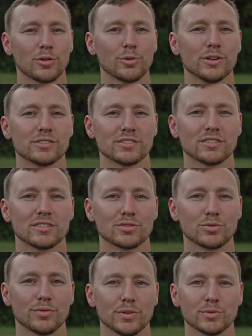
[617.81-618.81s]
the reason that
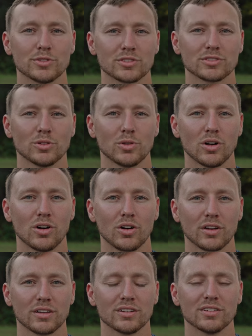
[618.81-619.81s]
this review took so
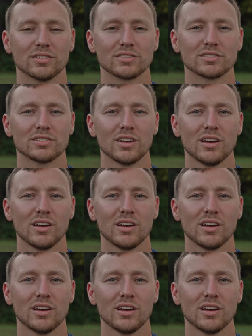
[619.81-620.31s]
long is